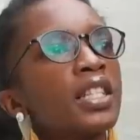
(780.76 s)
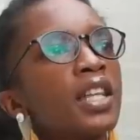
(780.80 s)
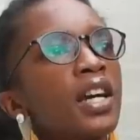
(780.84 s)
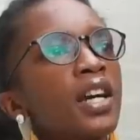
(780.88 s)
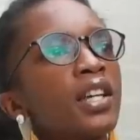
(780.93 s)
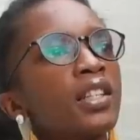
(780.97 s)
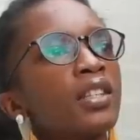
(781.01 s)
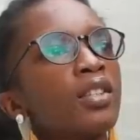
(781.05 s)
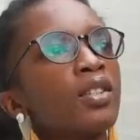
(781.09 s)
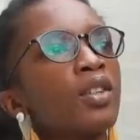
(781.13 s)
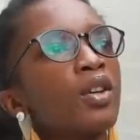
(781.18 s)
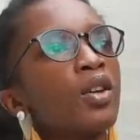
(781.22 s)

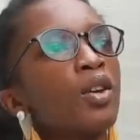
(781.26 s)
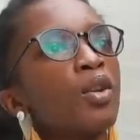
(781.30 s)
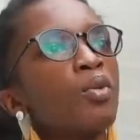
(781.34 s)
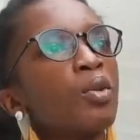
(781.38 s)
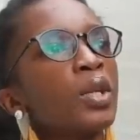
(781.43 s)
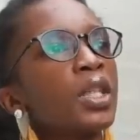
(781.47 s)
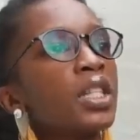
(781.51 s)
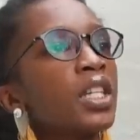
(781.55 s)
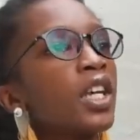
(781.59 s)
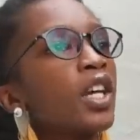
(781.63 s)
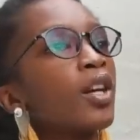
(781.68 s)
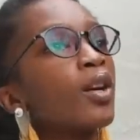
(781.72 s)
that
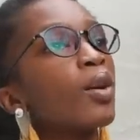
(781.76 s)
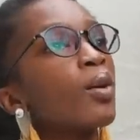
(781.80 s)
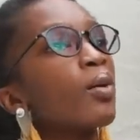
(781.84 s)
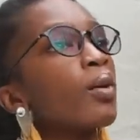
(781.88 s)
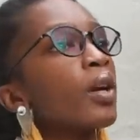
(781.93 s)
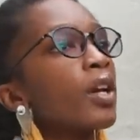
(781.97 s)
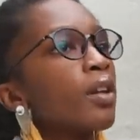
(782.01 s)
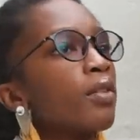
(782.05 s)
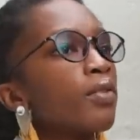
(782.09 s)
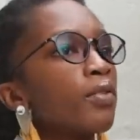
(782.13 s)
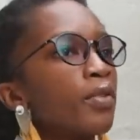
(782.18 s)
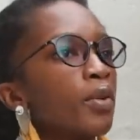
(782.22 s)
we take
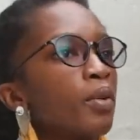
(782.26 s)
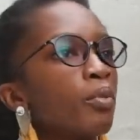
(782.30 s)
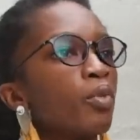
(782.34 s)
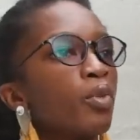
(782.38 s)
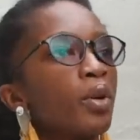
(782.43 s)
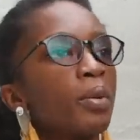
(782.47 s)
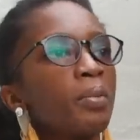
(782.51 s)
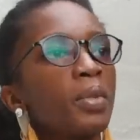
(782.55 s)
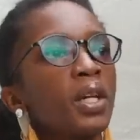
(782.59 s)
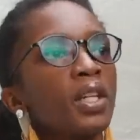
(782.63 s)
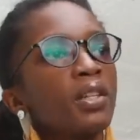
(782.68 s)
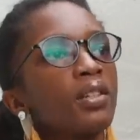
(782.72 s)
away from
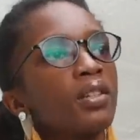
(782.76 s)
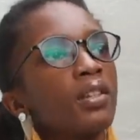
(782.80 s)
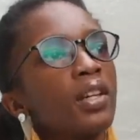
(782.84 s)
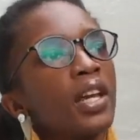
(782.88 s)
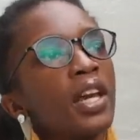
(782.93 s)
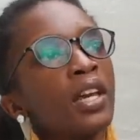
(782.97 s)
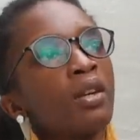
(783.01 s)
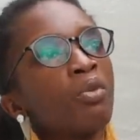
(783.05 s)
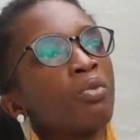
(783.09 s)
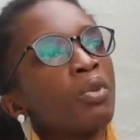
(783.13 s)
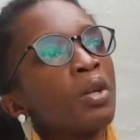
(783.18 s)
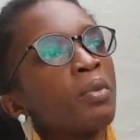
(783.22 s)
women.
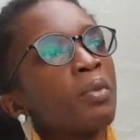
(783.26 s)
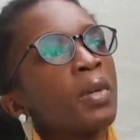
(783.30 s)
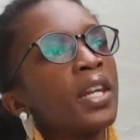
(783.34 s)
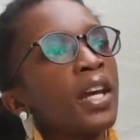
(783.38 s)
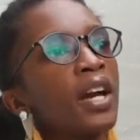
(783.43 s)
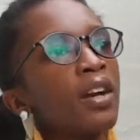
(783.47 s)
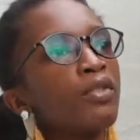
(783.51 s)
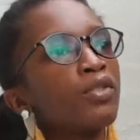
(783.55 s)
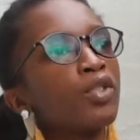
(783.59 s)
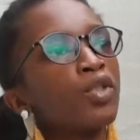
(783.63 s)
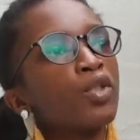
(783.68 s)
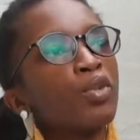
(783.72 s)
And women
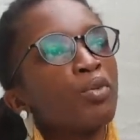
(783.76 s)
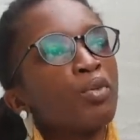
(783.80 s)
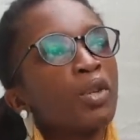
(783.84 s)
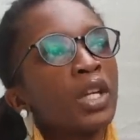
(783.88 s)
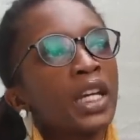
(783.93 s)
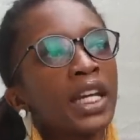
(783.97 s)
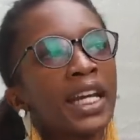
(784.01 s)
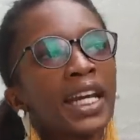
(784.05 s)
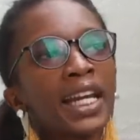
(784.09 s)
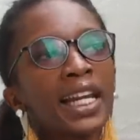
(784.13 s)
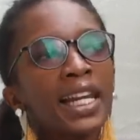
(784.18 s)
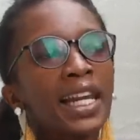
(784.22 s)
have to
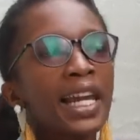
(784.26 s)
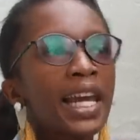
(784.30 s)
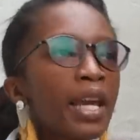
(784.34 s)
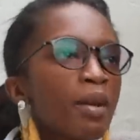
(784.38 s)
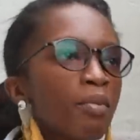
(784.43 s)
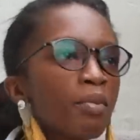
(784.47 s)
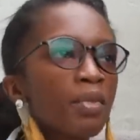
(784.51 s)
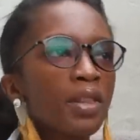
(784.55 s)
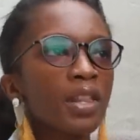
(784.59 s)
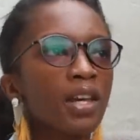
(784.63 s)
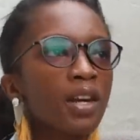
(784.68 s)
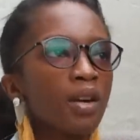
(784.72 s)

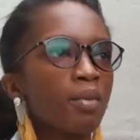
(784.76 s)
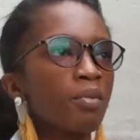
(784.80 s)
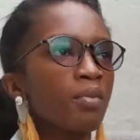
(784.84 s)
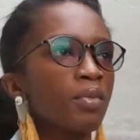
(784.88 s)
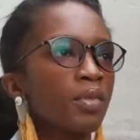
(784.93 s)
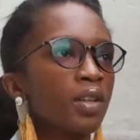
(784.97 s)
reclaim them.